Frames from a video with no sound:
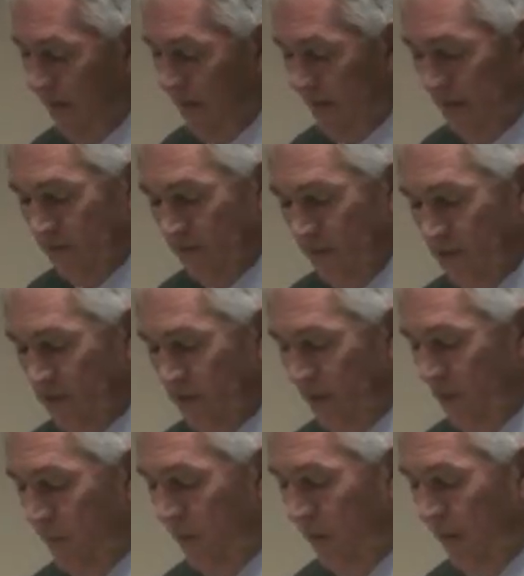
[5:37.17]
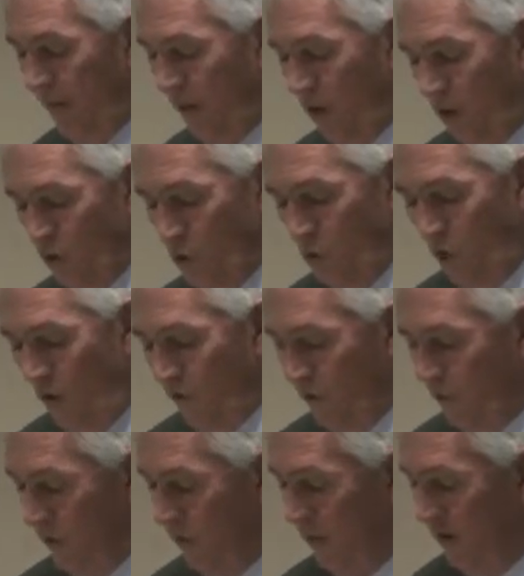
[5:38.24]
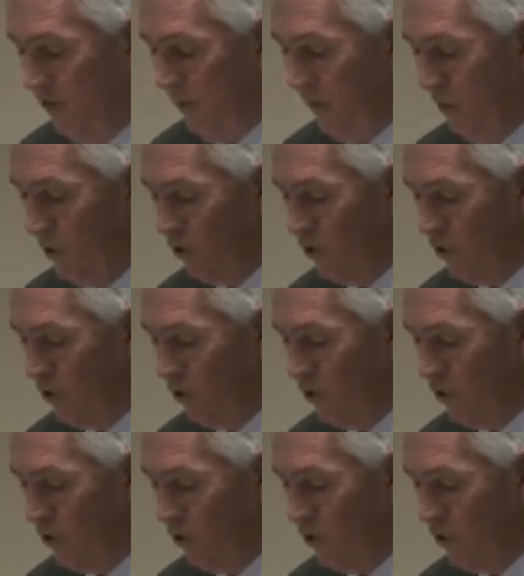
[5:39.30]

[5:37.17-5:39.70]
And as I said in the beginning, all too often with government,